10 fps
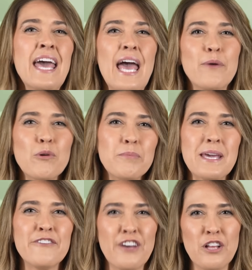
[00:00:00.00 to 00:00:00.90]
It will
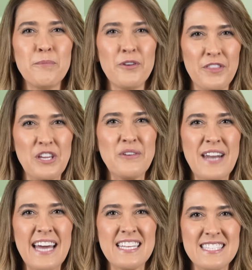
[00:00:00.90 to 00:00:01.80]
be available in the
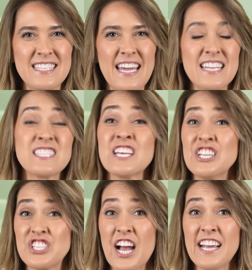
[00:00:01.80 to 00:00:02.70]
United States,
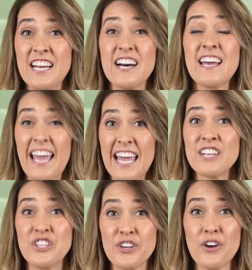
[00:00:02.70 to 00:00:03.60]
China,
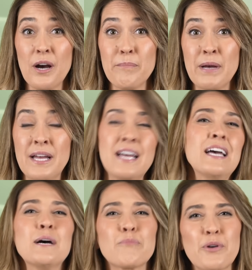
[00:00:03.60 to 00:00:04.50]
and Europe.
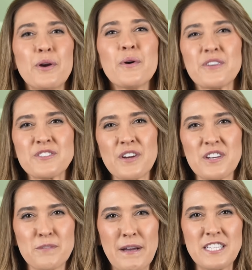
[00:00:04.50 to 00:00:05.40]
Pre-orders are
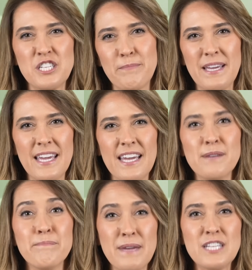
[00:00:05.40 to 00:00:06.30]
expected to
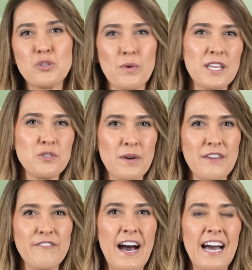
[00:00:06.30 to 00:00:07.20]
begin
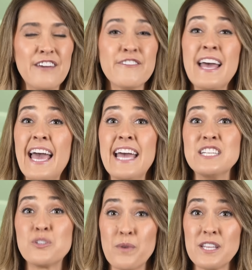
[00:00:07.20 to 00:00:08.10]
mid-2025,
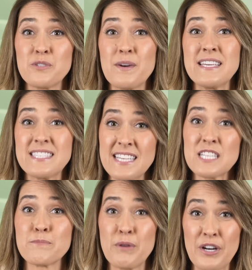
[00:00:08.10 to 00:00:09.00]
and
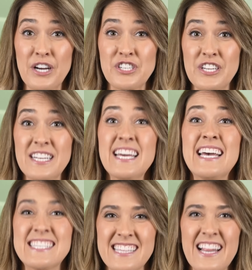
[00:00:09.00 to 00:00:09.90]
2026 production
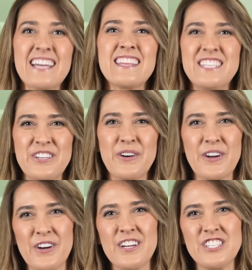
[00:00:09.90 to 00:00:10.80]
is likely to
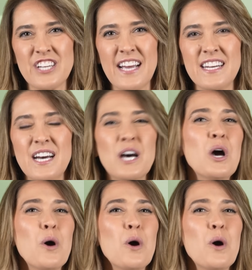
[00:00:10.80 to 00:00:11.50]
occur in China,